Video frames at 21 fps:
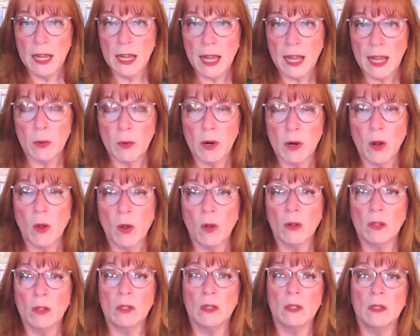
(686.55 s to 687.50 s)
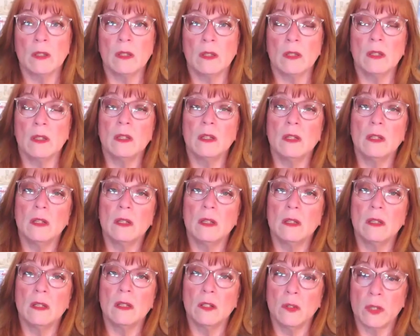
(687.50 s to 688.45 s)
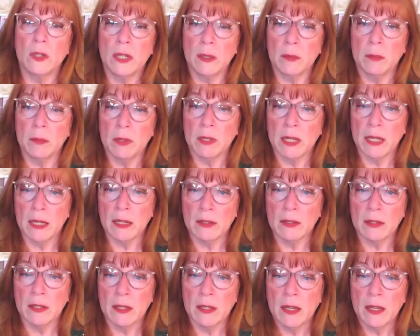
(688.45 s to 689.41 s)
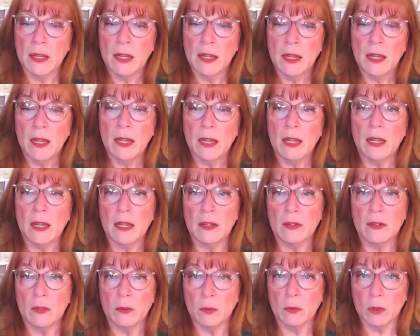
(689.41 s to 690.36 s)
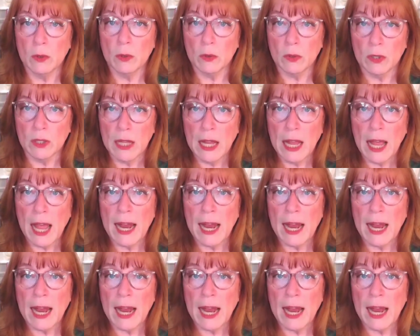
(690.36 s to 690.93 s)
And what holds the tree in place is the roots.